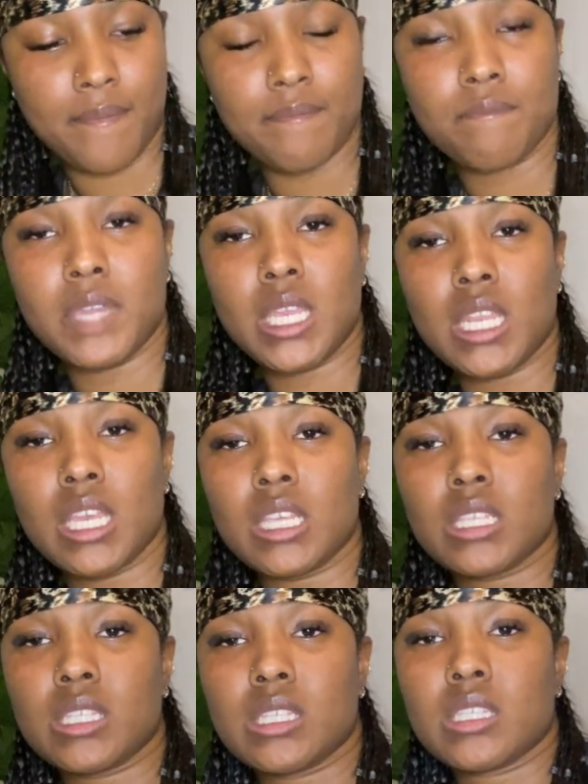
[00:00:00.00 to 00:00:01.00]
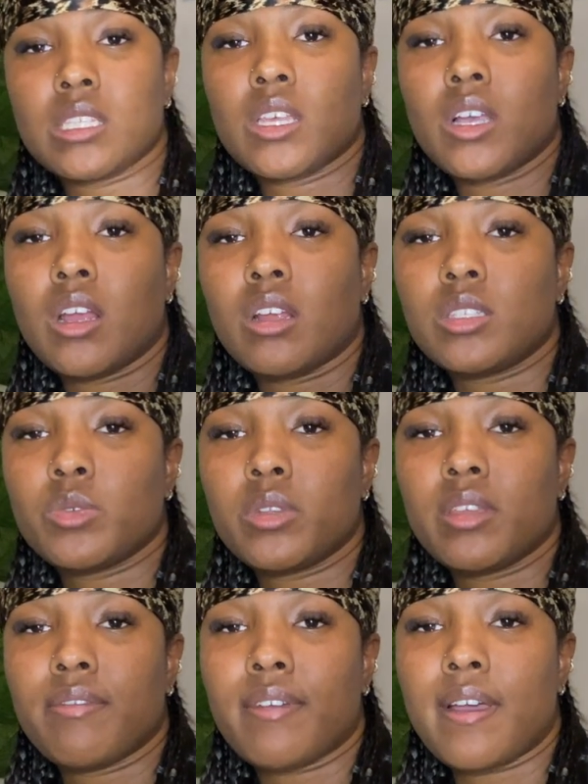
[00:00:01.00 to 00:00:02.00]
Phoenix are
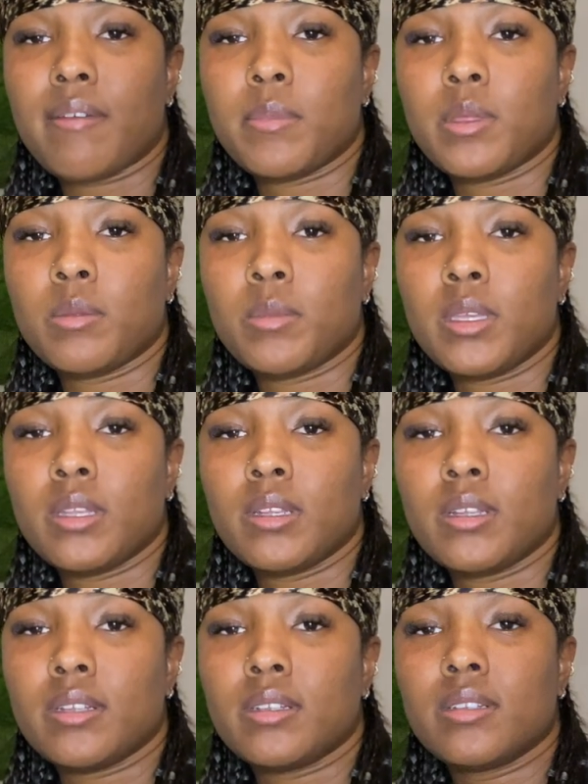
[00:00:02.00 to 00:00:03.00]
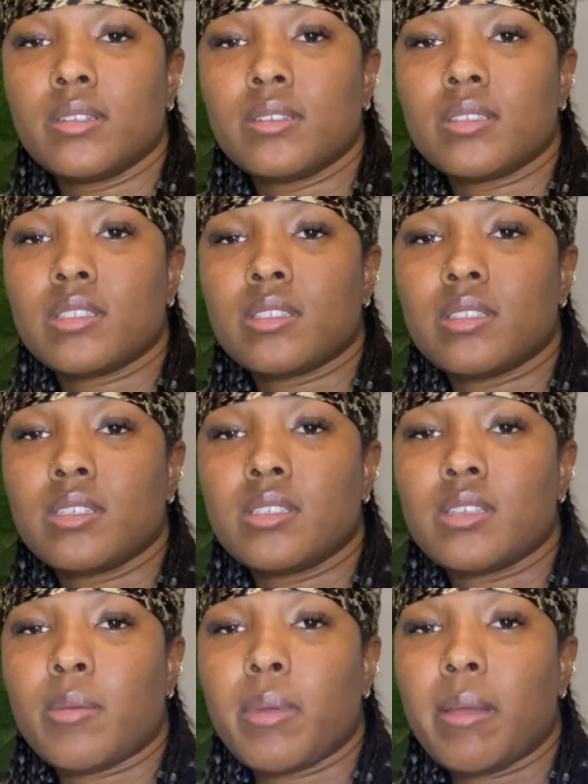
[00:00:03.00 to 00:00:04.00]
25 millimeters. These
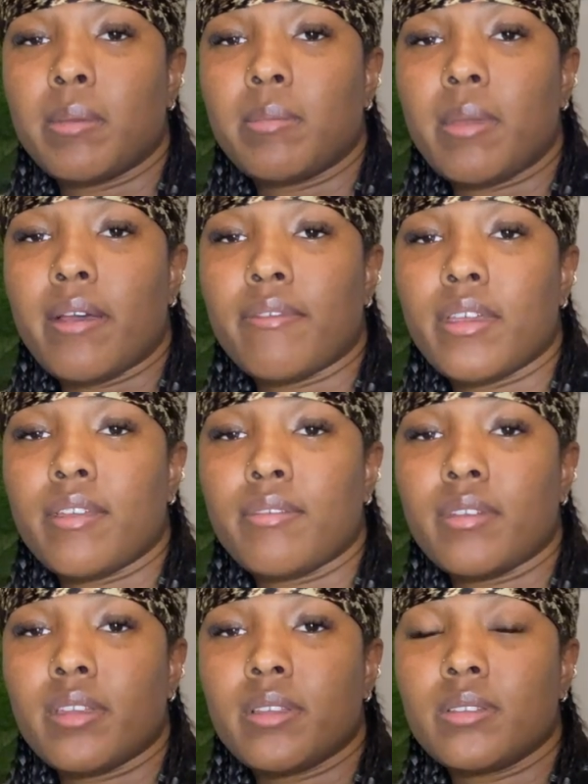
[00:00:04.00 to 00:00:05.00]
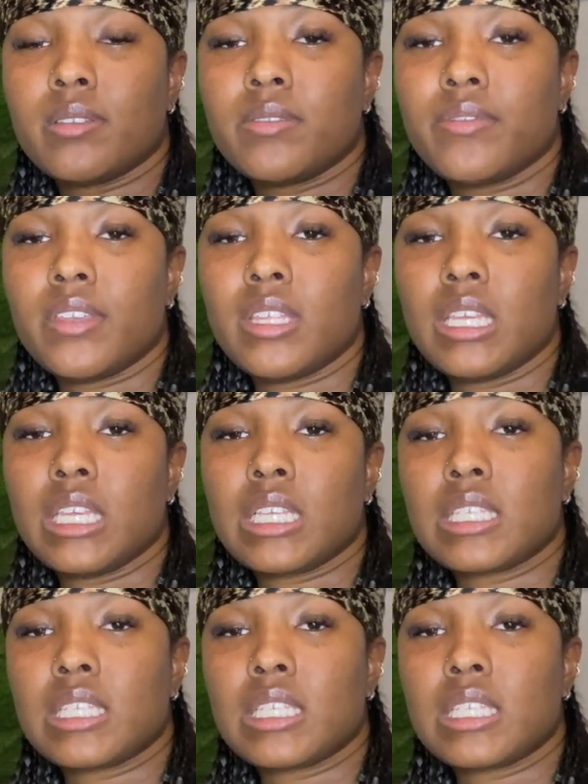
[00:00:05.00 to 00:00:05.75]
are probably my favorite, Phoenix.